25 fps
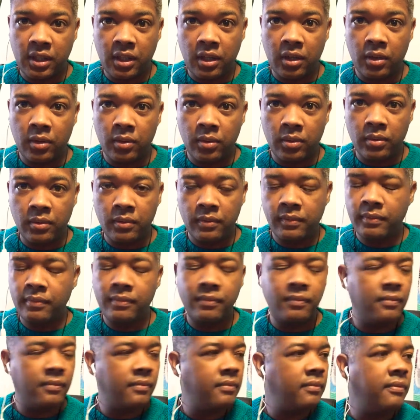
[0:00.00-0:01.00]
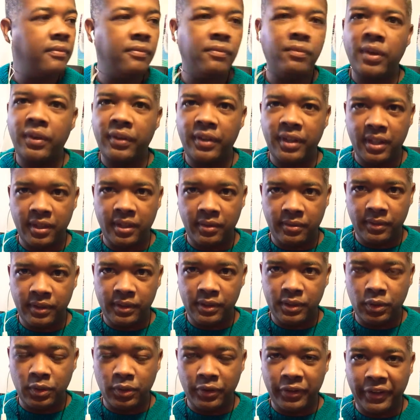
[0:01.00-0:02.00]
go. Very different
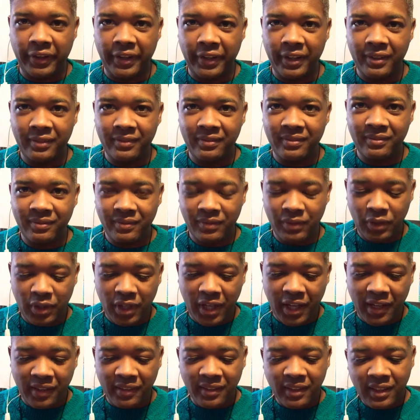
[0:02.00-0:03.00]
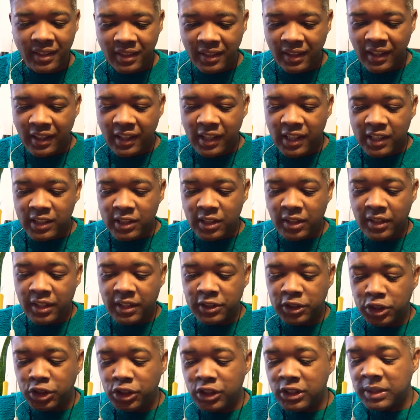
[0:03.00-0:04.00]
story. Okay. So this
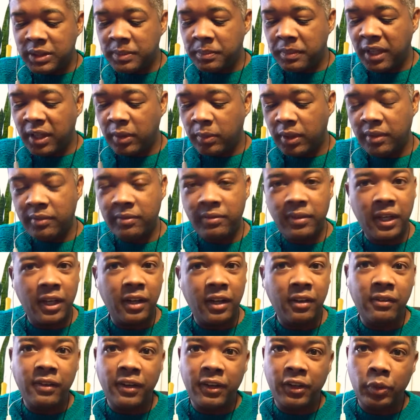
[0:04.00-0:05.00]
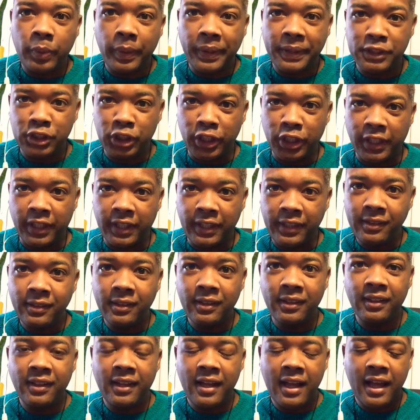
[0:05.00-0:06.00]
is just me with a very, very quick check-in.
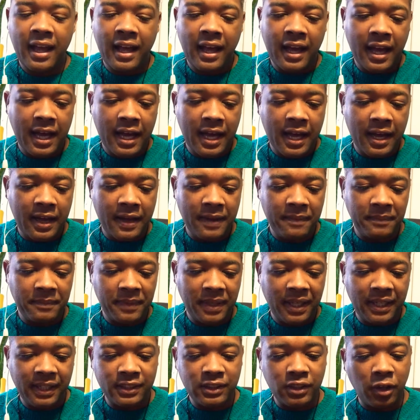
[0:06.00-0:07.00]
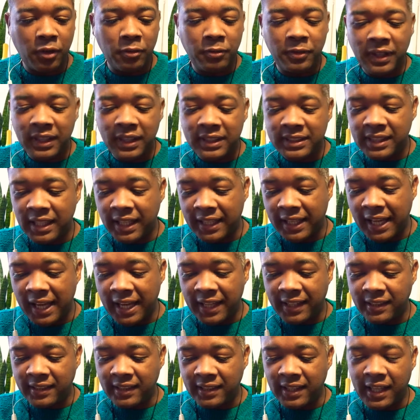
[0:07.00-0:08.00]
And as often as I
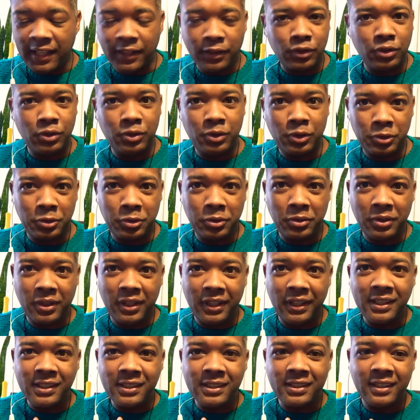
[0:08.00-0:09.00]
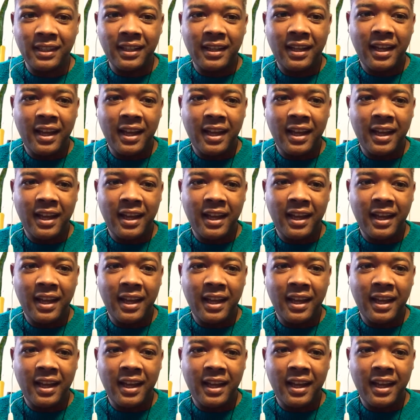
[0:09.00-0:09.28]
can, I'd like to do this.